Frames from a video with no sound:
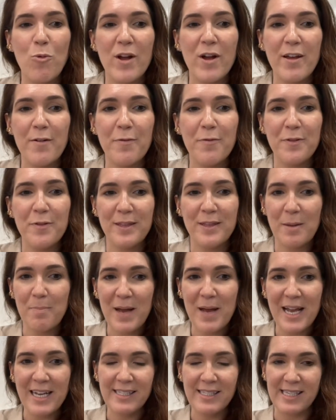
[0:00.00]
with the
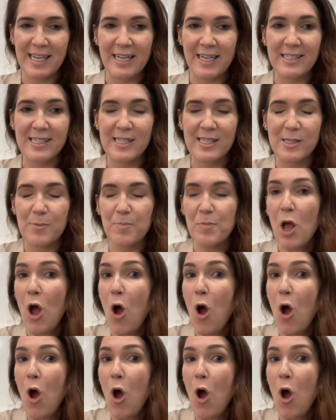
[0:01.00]
basics.